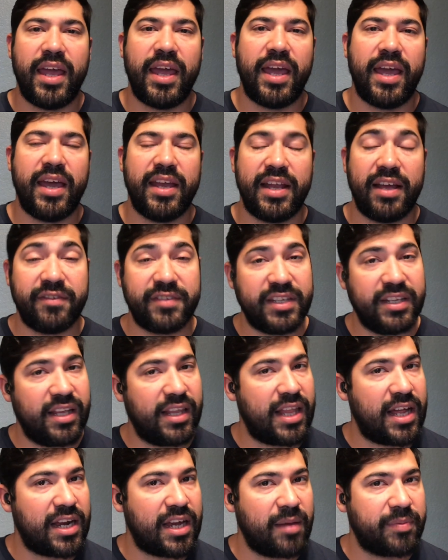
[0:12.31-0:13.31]
And I've seen a
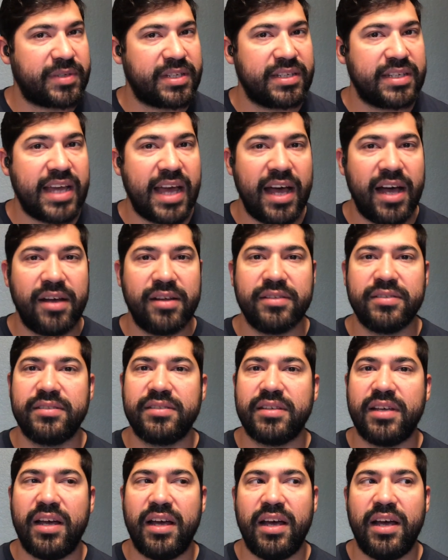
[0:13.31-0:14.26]
lot of ups and downs,